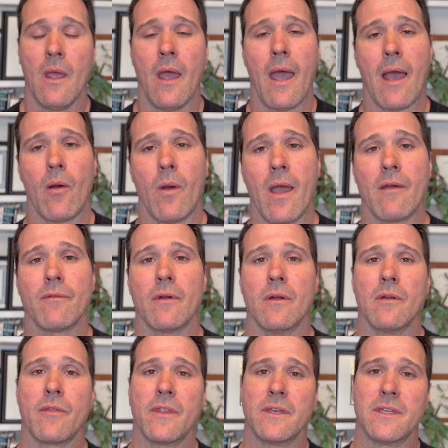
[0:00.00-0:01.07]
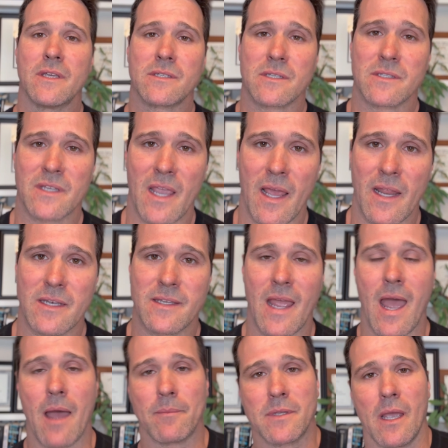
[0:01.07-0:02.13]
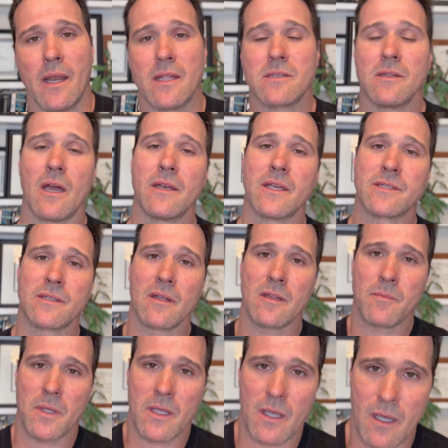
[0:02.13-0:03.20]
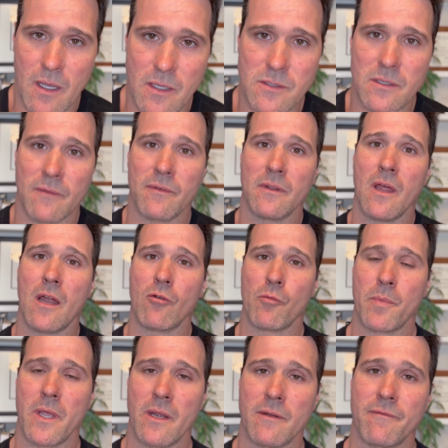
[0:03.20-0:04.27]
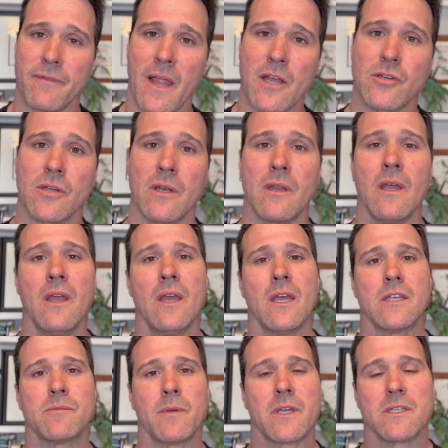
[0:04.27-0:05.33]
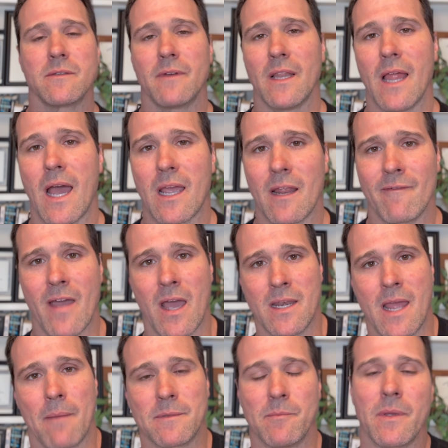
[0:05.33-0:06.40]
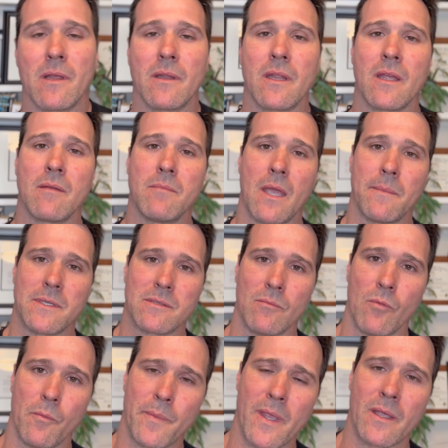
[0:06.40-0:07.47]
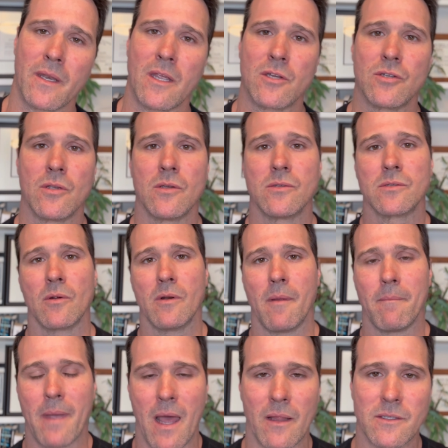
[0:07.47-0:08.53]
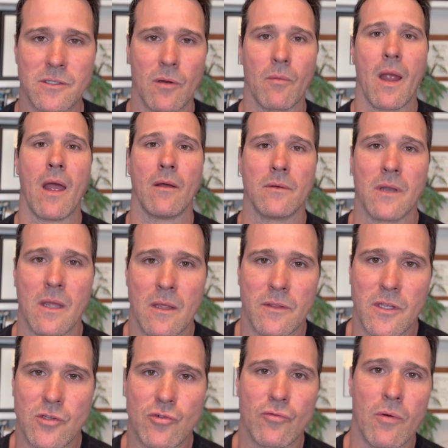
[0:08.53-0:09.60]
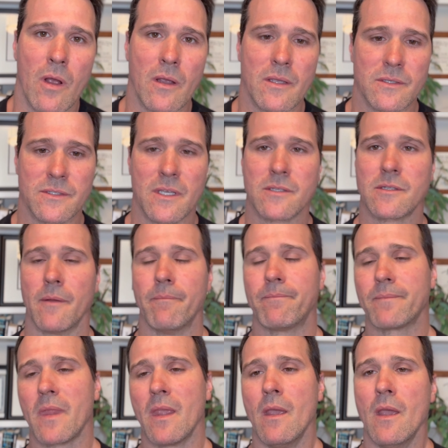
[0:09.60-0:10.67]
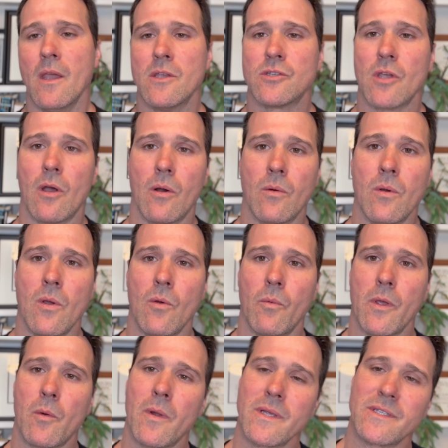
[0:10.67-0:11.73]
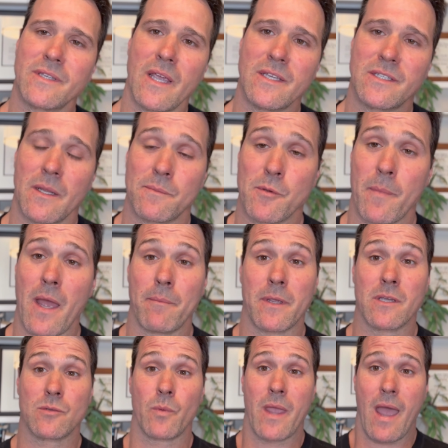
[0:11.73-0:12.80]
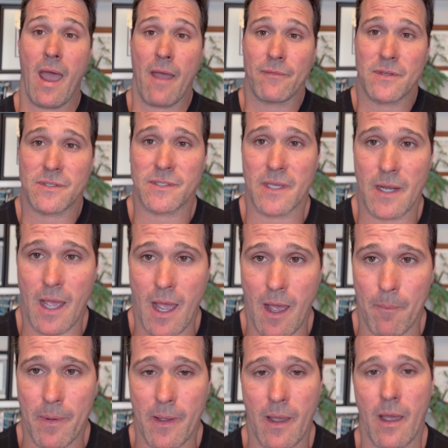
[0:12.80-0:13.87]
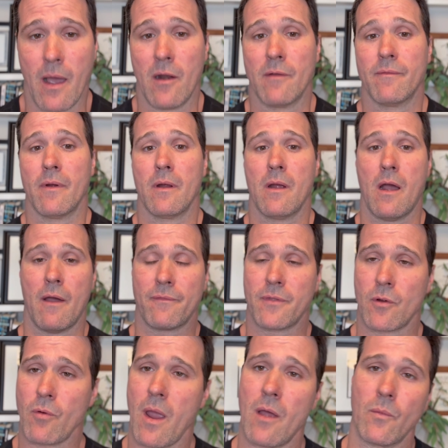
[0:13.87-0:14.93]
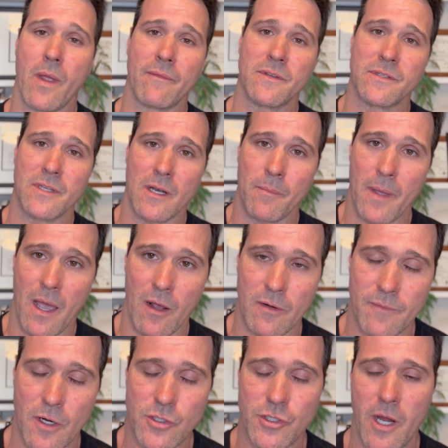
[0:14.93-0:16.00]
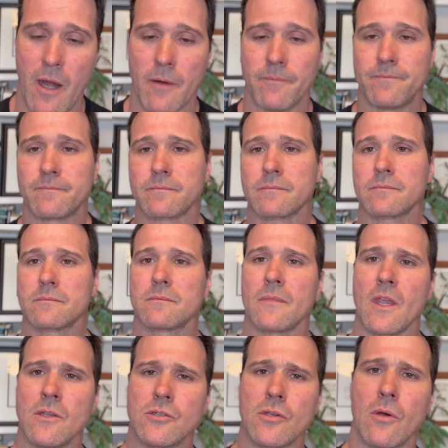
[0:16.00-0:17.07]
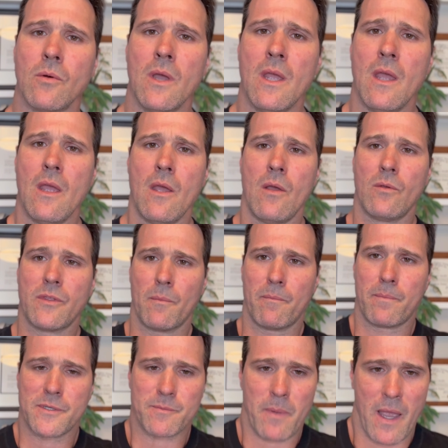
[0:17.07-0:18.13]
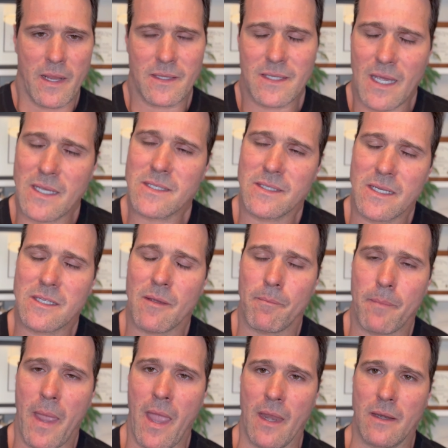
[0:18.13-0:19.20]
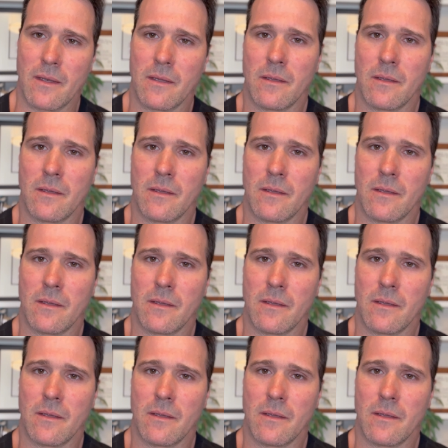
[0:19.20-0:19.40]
However, the discs can adapt, and it's not necessarily because of a lot of repeated flexion. It's because of a lack of adaptability, maybe some mobility issues, or an imbalance around the trunk system. So we don't want to say sit-ups are bad, because we have to sit up off the ground. We have to sit up out of our chair. So the spine does need to bend.